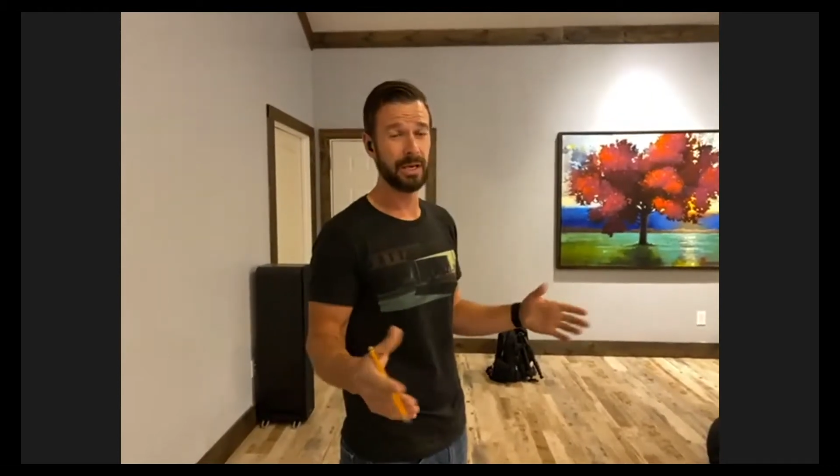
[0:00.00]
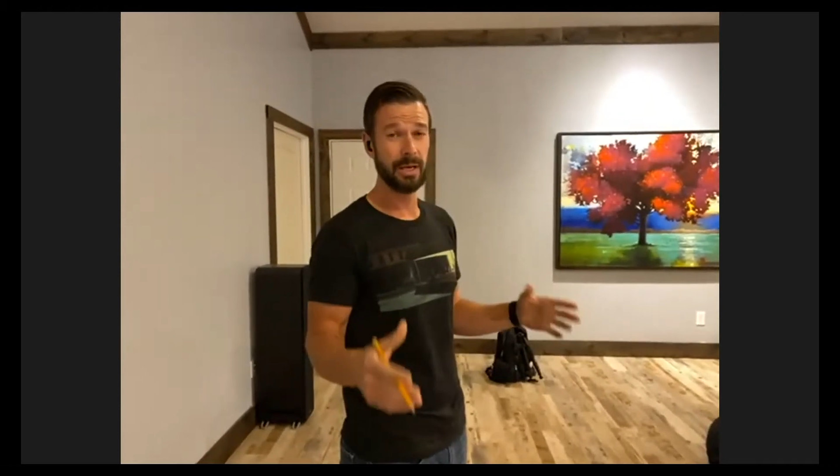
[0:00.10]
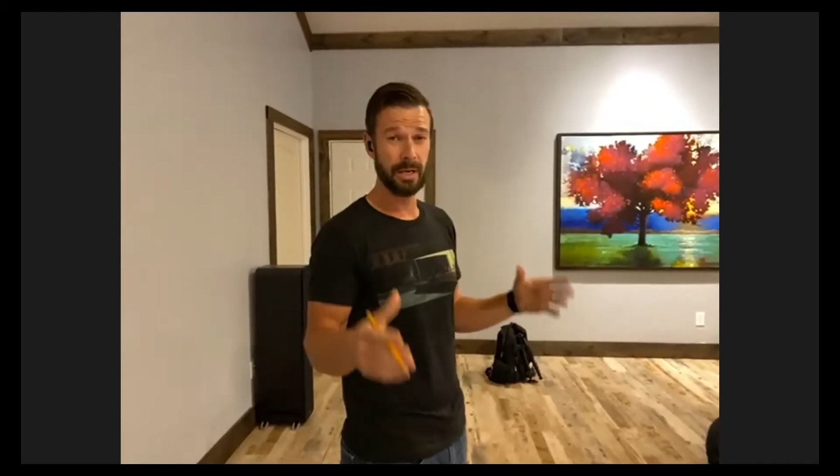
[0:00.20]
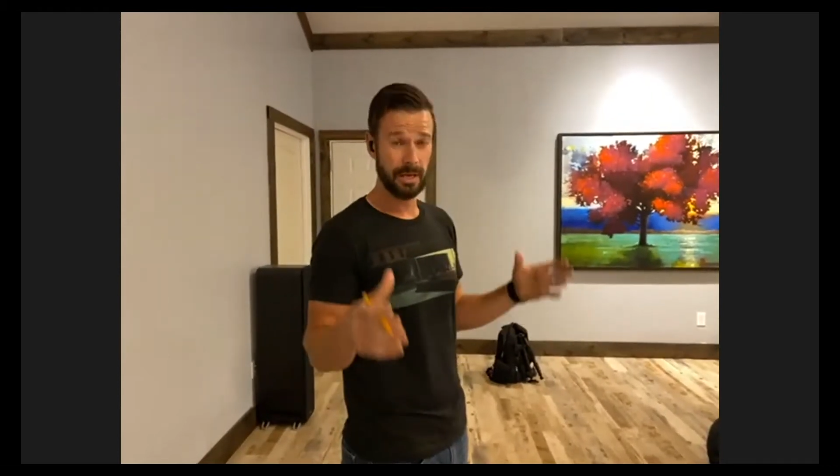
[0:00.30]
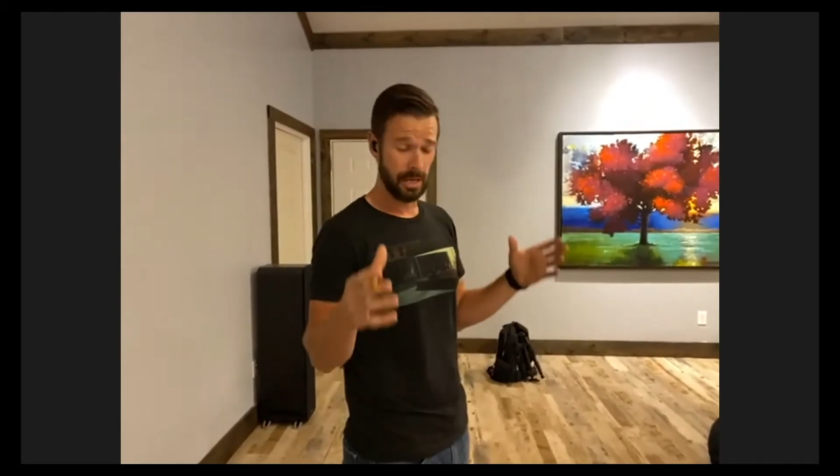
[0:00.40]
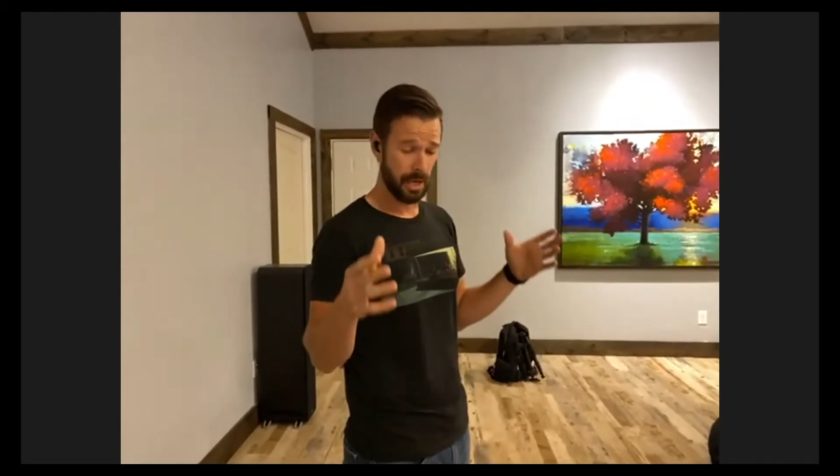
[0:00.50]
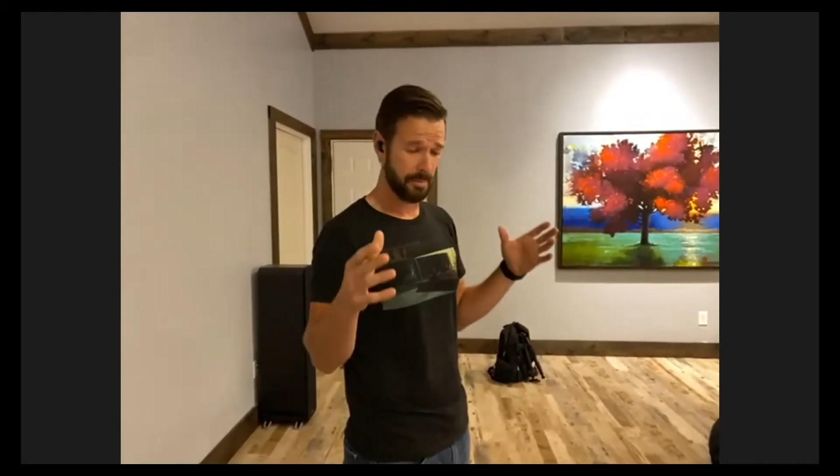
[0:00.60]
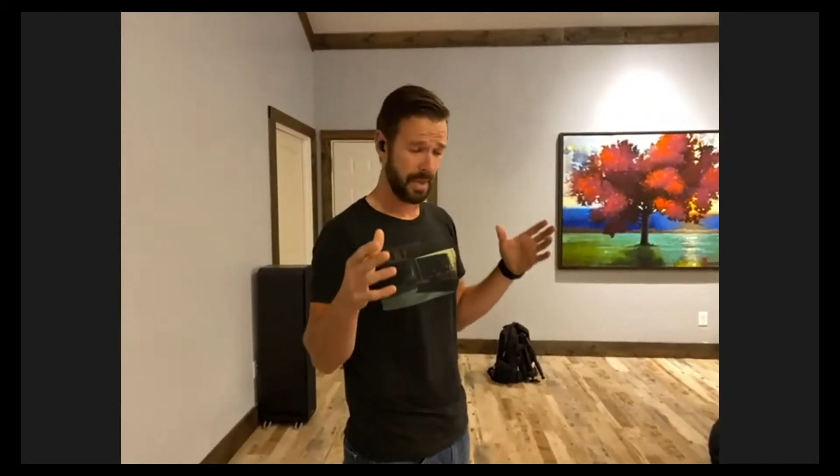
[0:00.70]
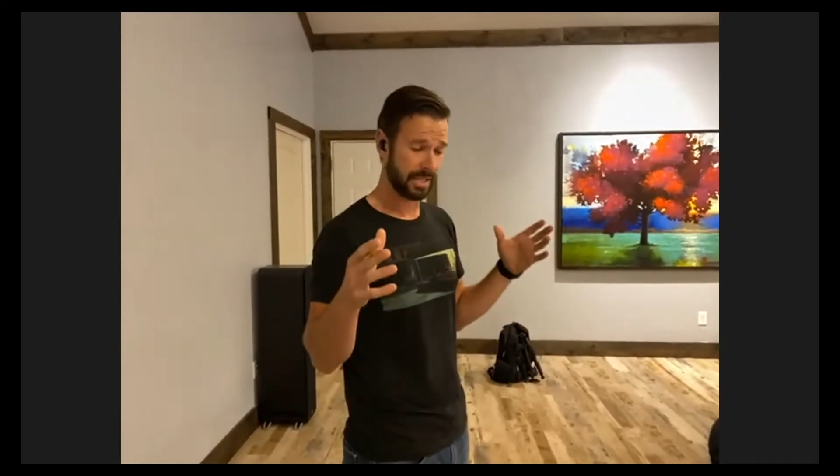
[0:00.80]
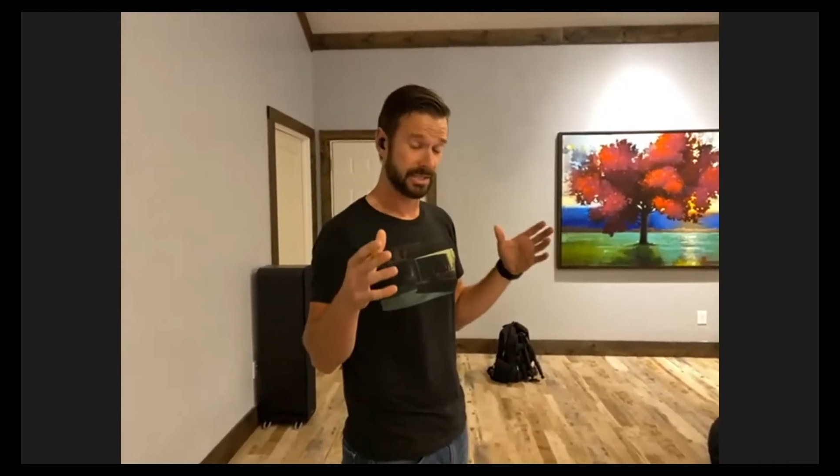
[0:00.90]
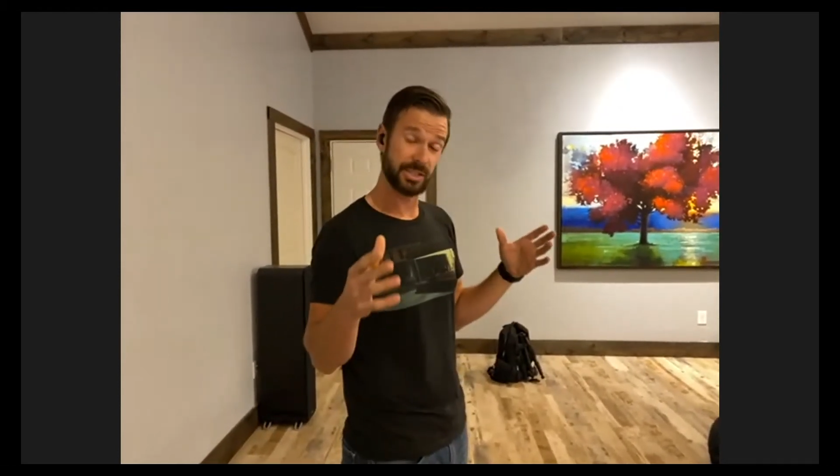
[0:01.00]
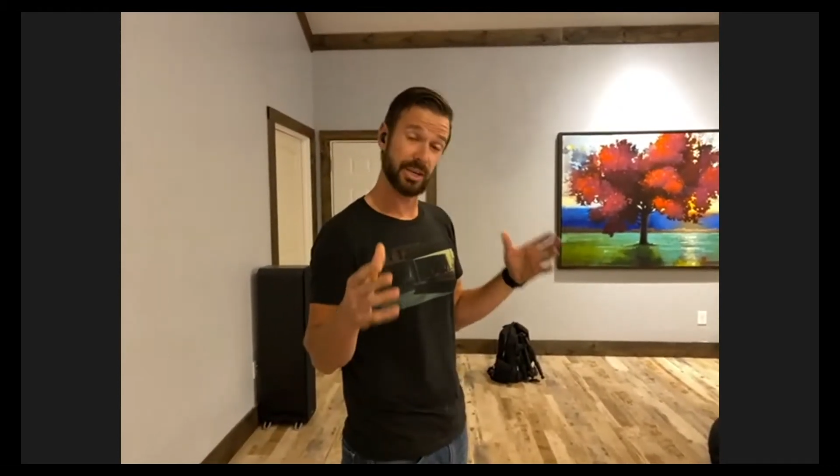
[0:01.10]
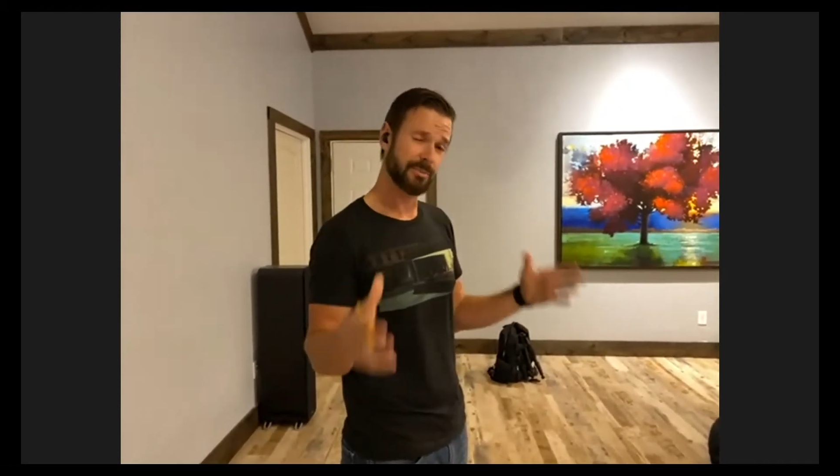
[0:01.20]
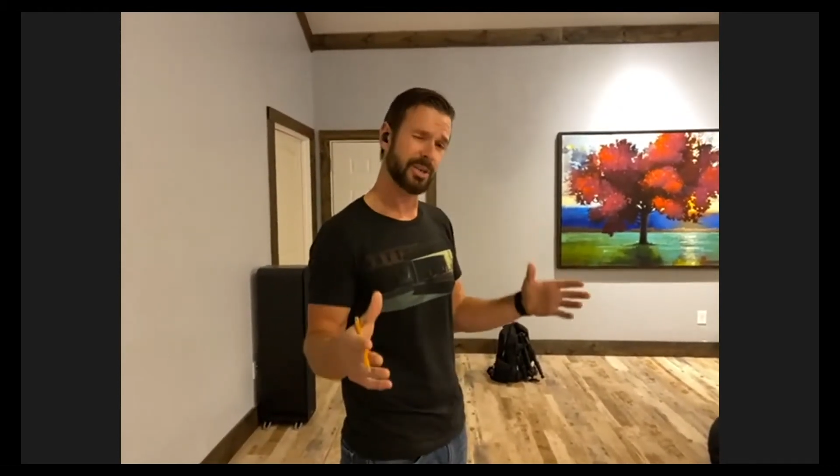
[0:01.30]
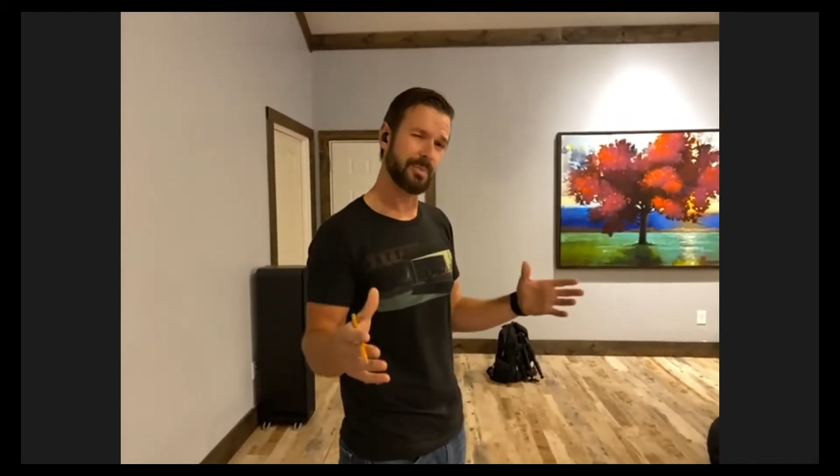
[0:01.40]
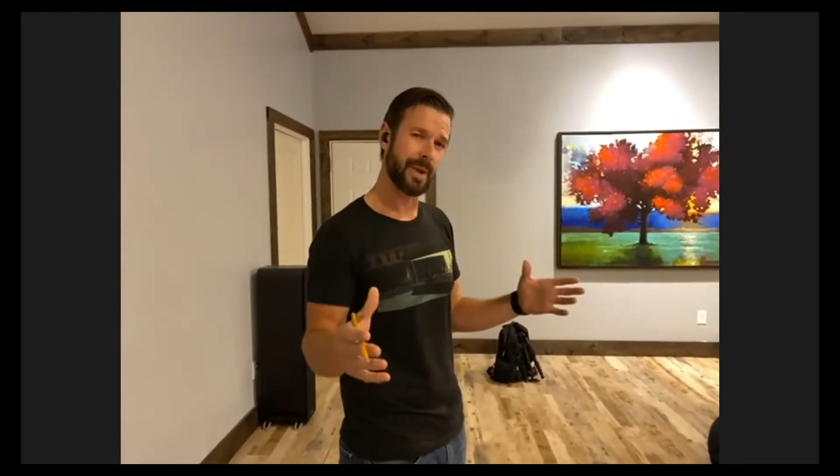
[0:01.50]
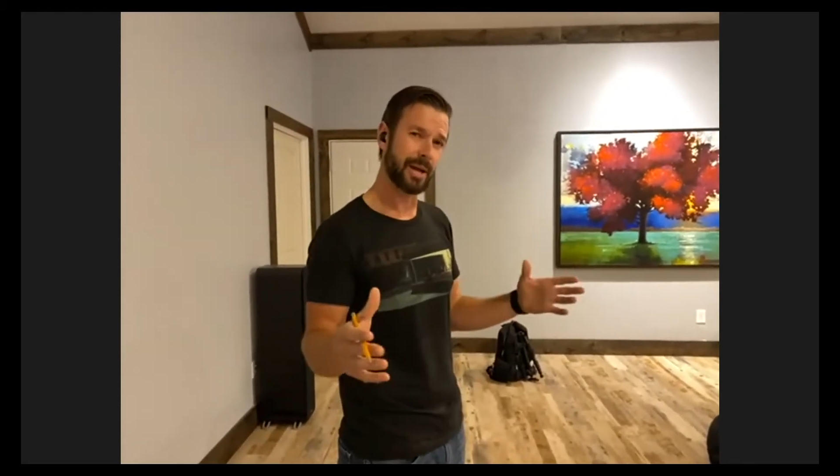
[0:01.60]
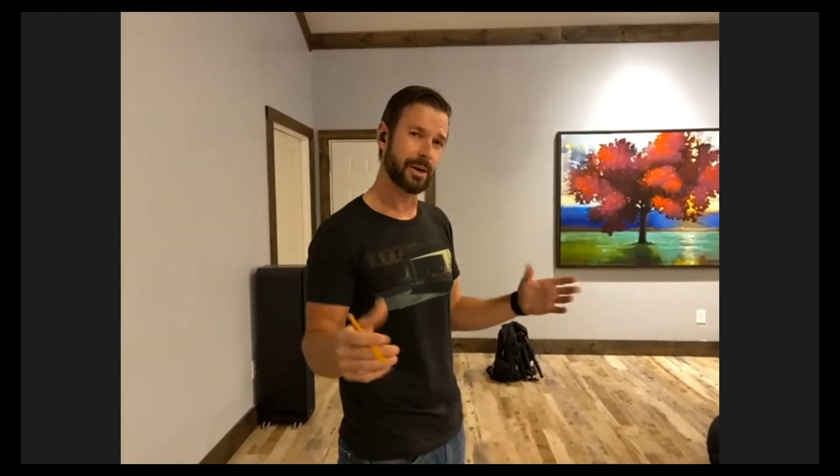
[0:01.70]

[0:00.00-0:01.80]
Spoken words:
been a main subject